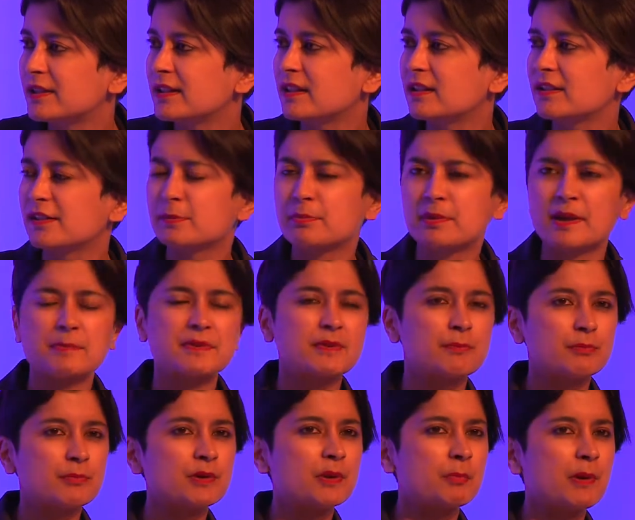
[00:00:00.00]
Nicholas. Perhaps,
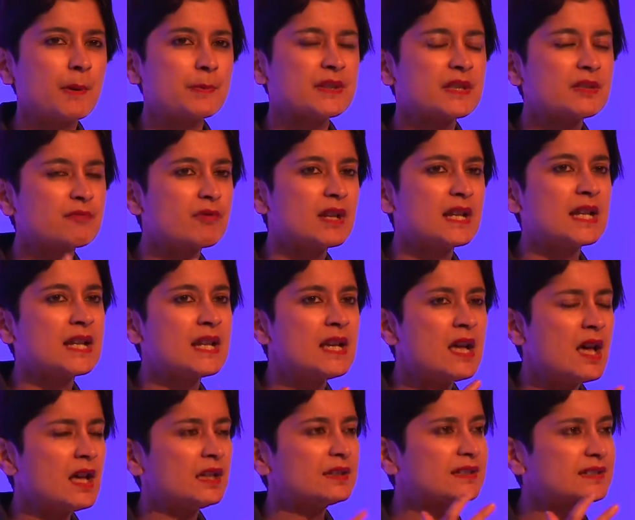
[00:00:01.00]
perhaps it's really
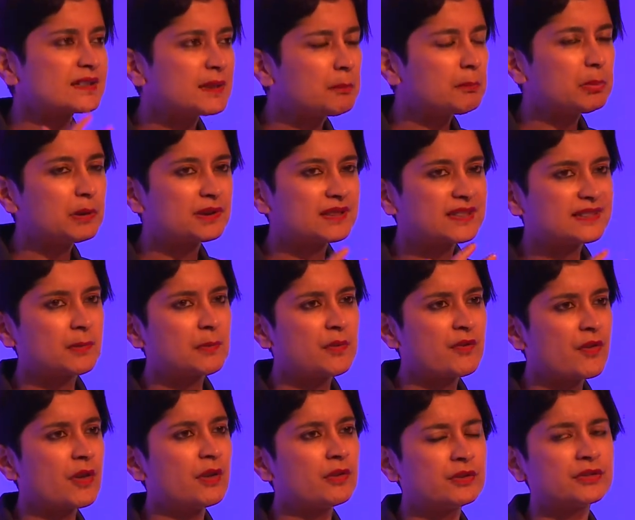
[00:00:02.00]
as simple as some
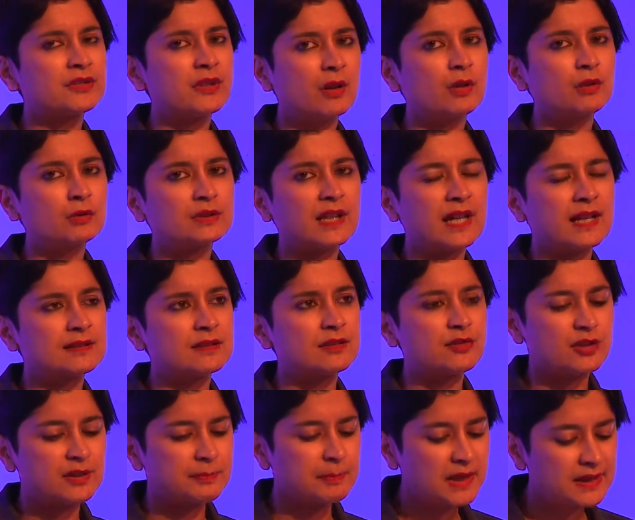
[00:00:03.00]
of those old
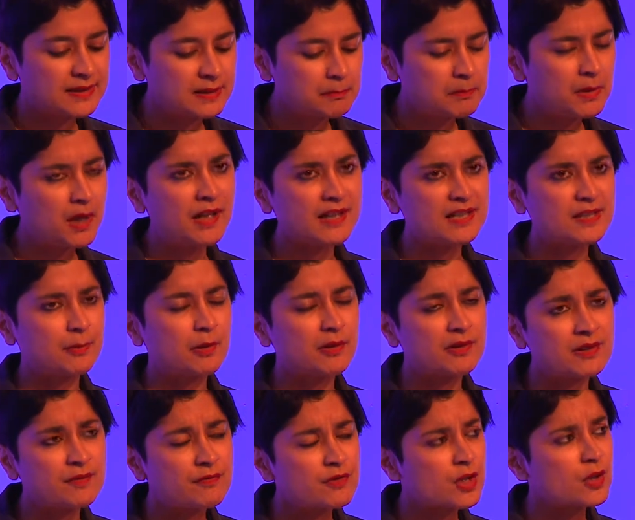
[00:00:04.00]
adages, because in my
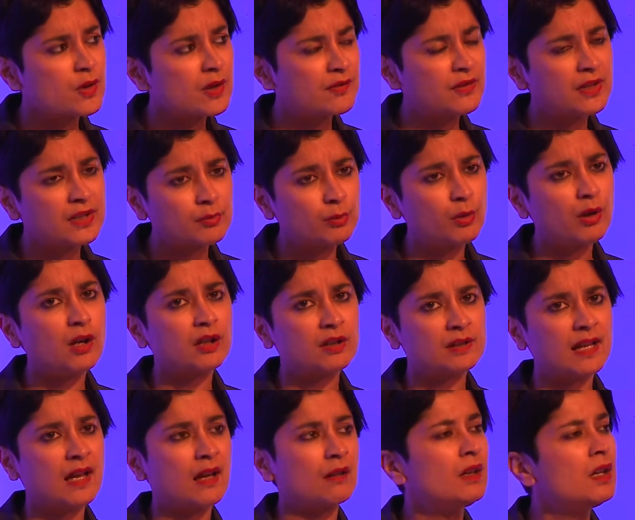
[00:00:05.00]
experience of doing this work
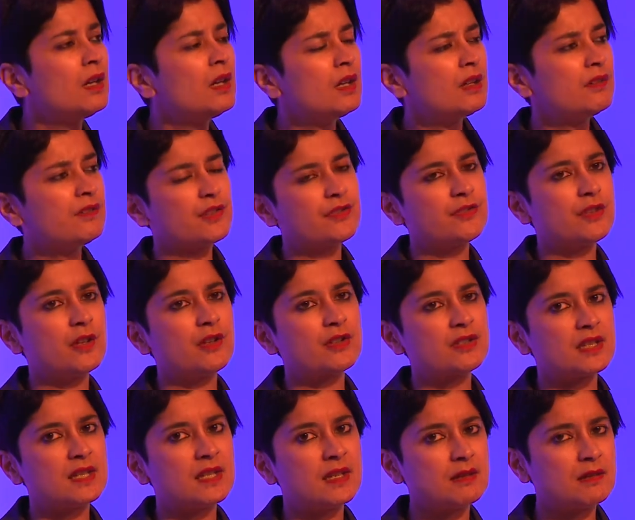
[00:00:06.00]
now for
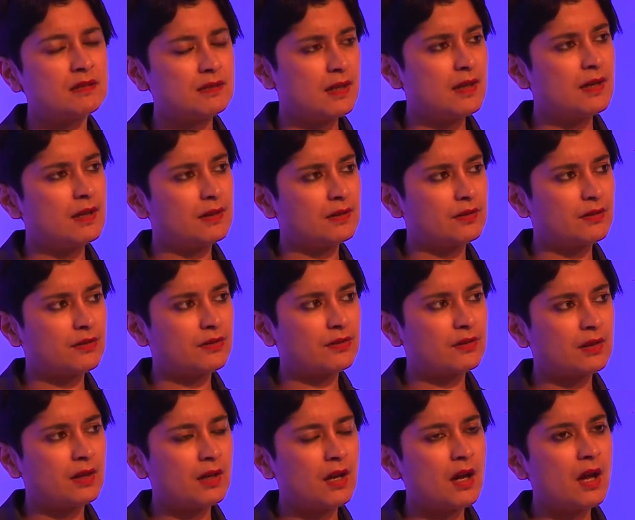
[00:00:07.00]
13 years,
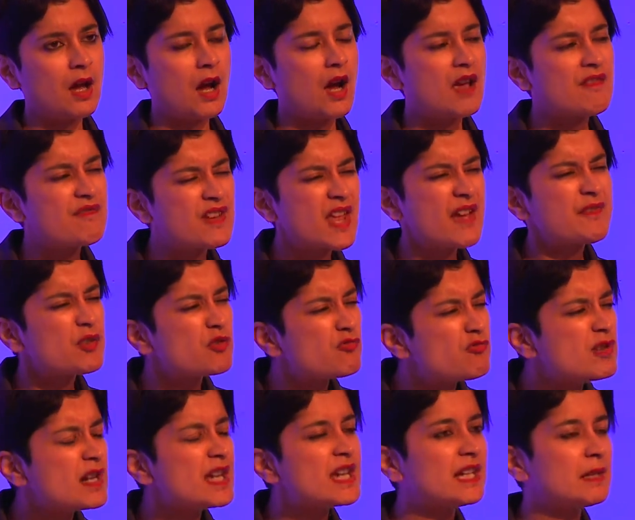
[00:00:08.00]
I've never
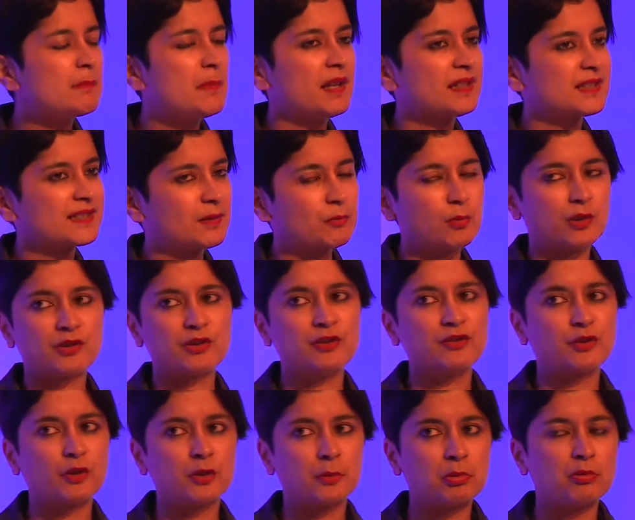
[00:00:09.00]
really met someone who's
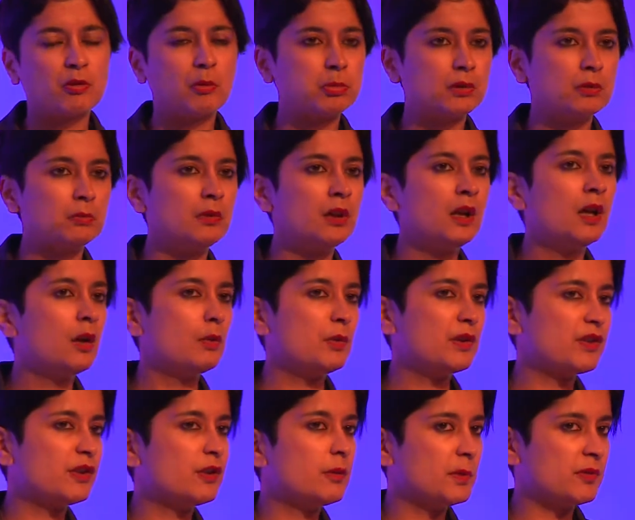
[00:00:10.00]
got a problem
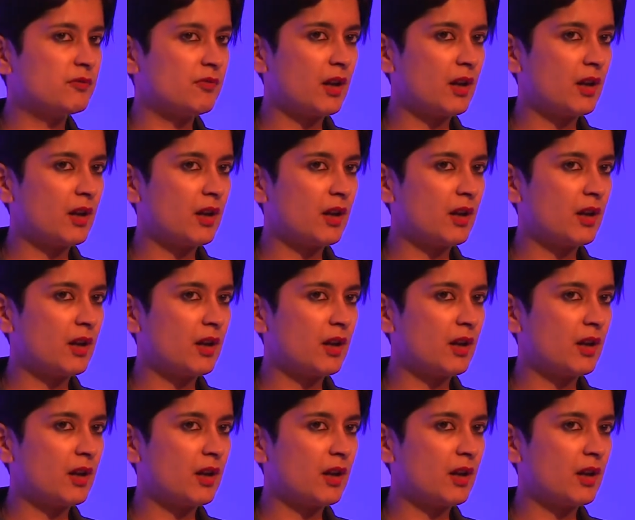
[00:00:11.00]
with human